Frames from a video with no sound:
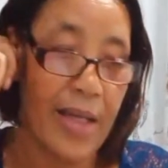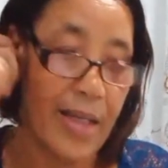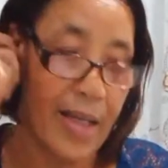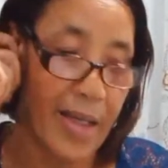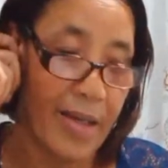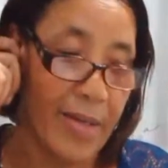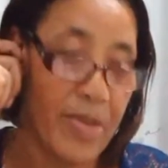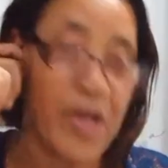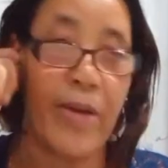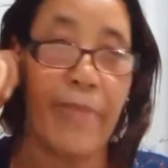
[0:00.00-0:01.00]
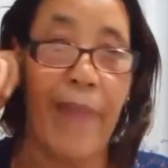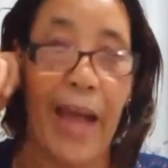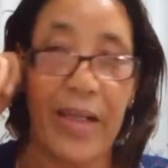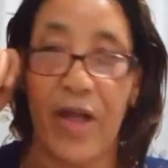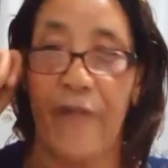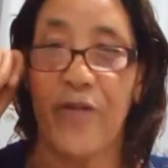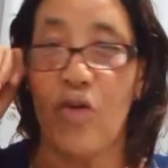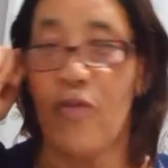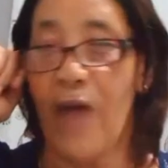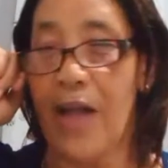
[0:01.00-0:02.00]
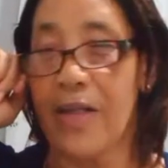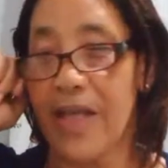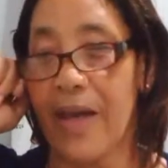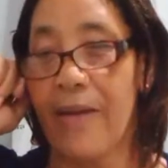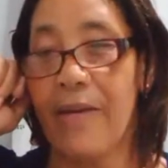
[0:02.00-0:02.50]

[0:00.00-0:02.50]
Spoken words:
him here, the manager of True Value, said,